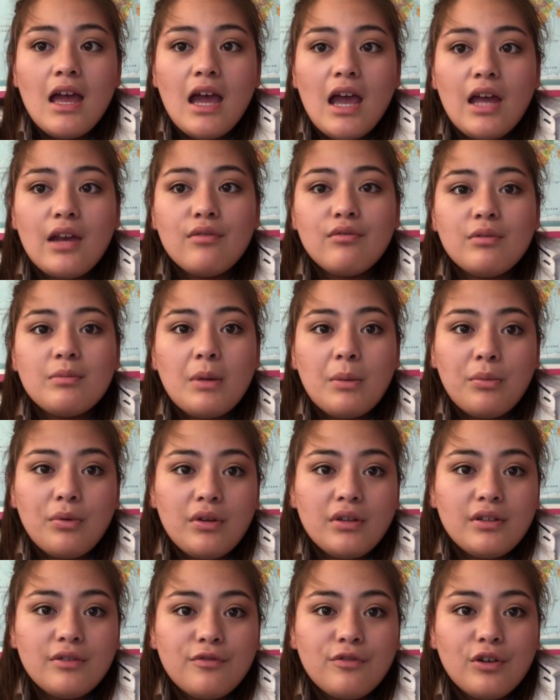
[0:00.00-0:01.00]
And
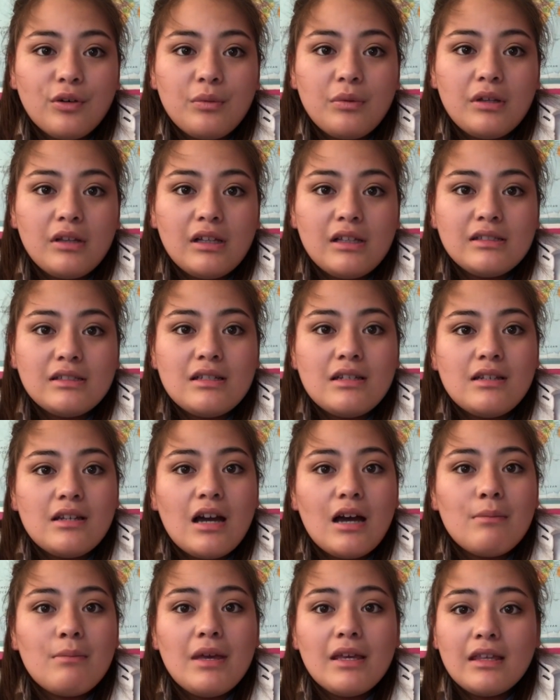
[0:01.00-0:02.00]
remembering the formulas and
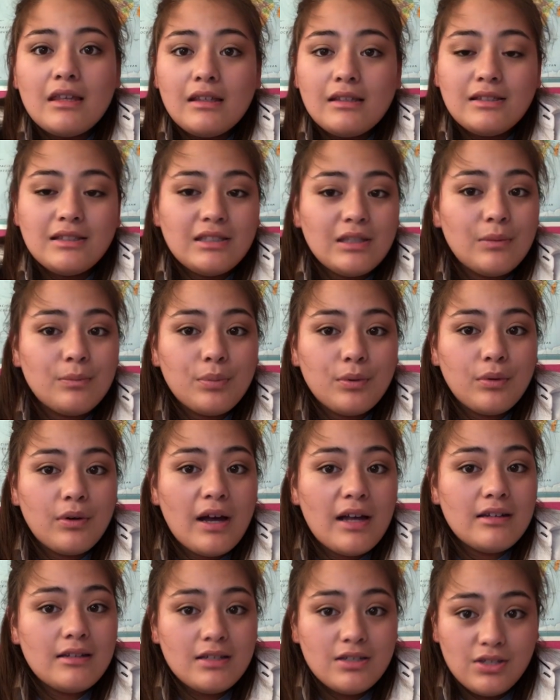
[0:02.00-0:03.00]
not making simple
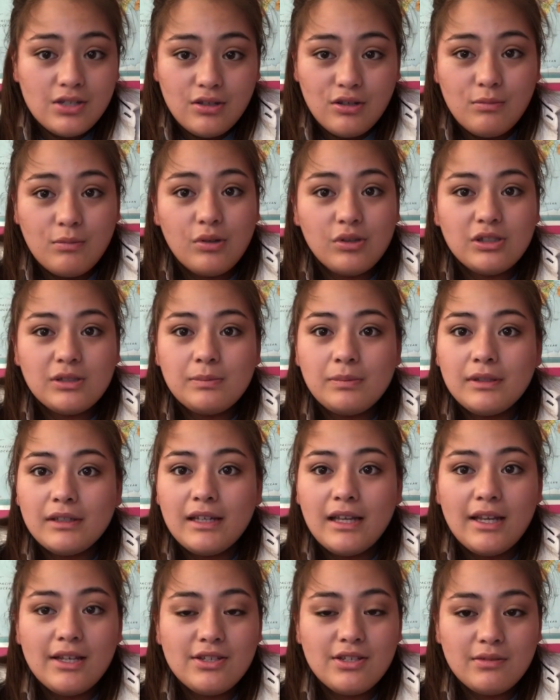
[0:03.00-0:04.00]
addition or
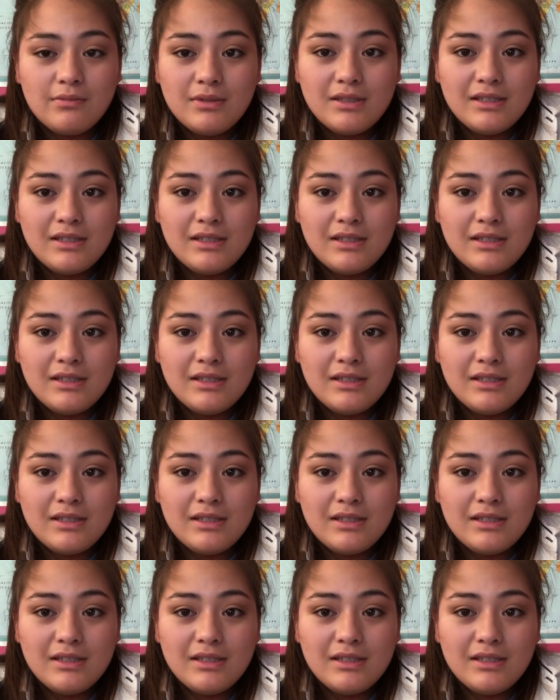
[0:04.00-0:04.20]
multiplication